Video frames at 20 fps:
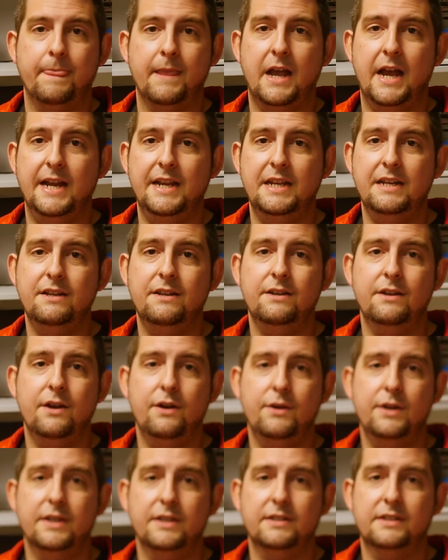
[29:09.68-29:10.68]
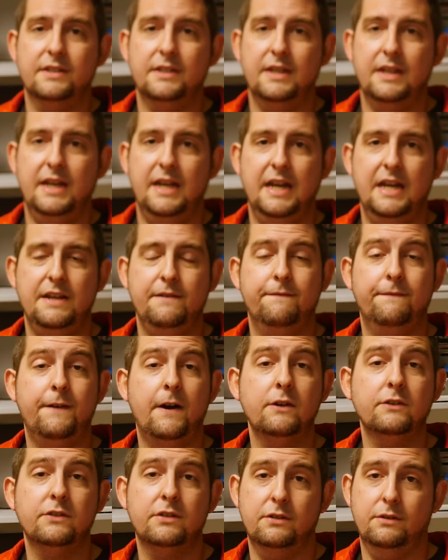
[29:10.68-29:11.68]
I didn't notice any
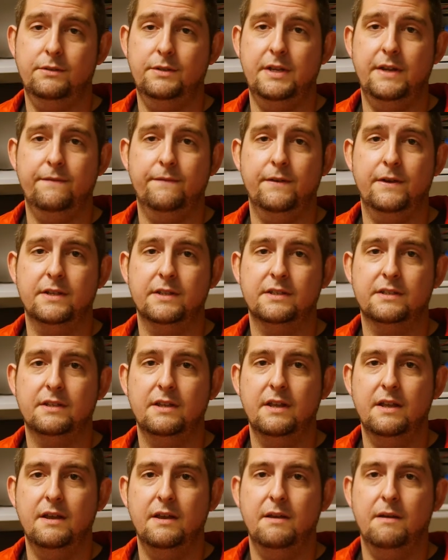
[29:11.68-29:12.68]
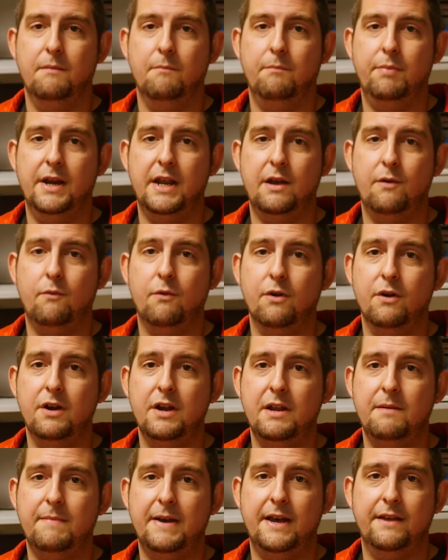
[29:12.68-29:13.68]
functional difference, but I
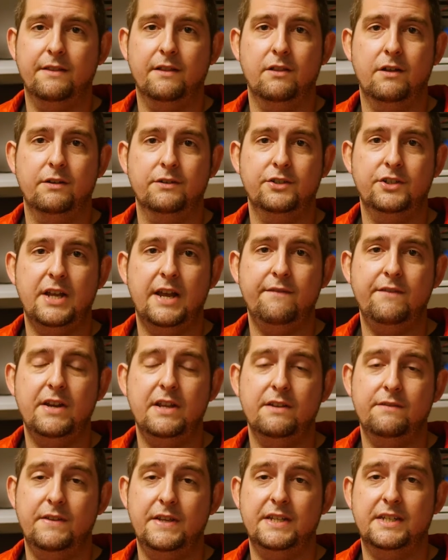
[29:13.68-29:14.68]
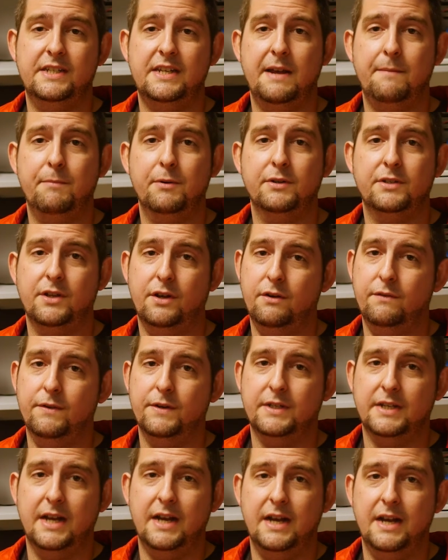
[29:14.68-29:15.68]
worry about the longevity of these steppers over
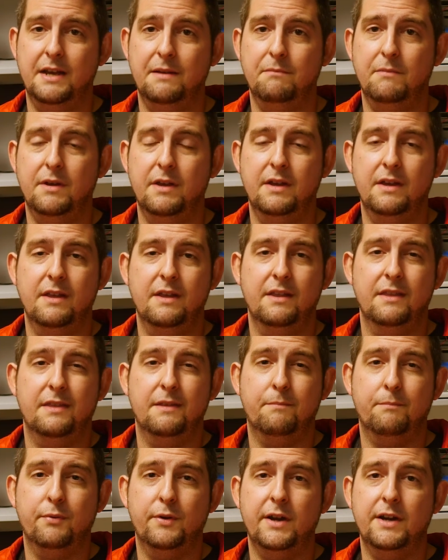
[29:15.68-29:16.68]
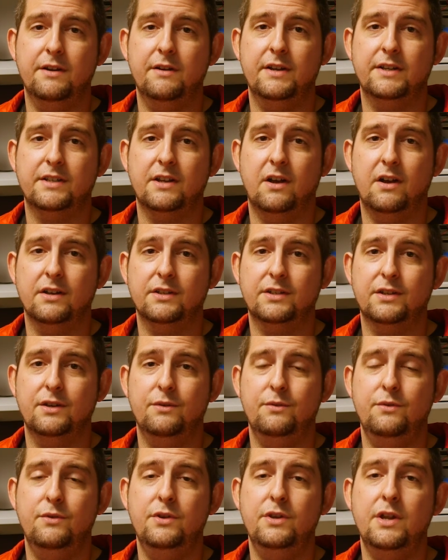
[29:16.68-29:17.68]
time. The printer is also
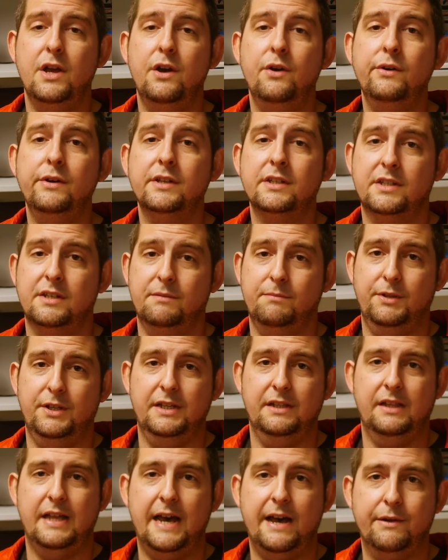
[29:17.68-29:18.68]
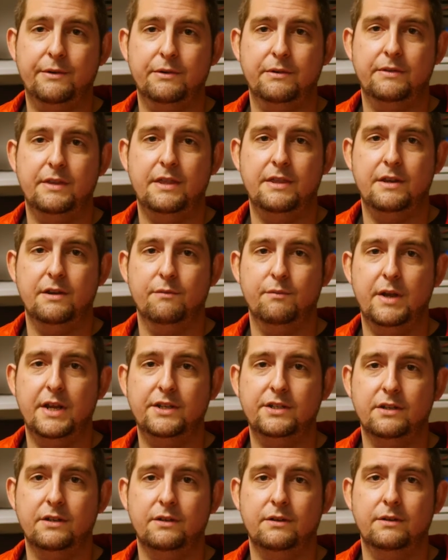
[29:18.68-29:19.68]
noticeably louder than the
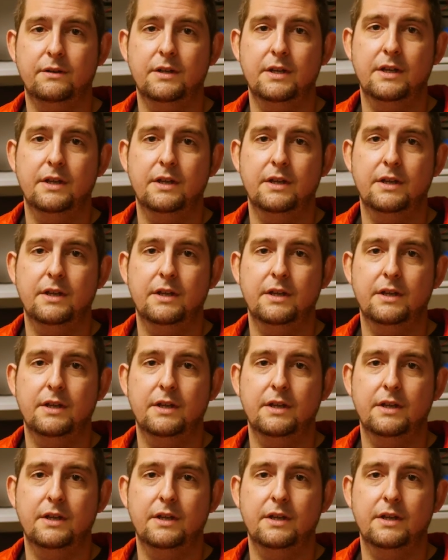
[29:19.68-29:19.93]
original,